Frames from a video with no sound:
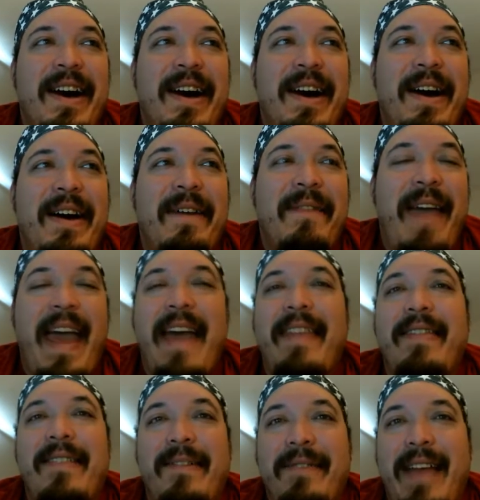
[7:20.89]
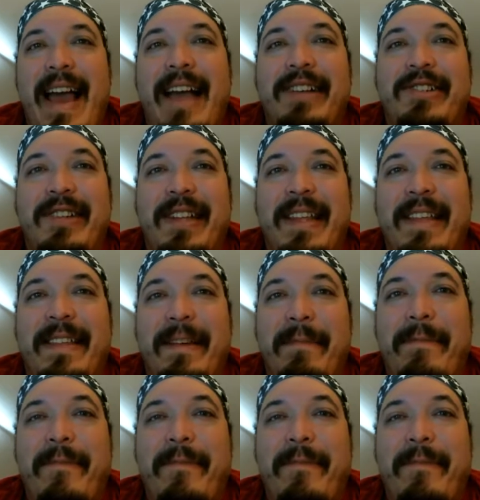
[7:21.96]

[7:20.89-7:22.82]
of ethno-nationalism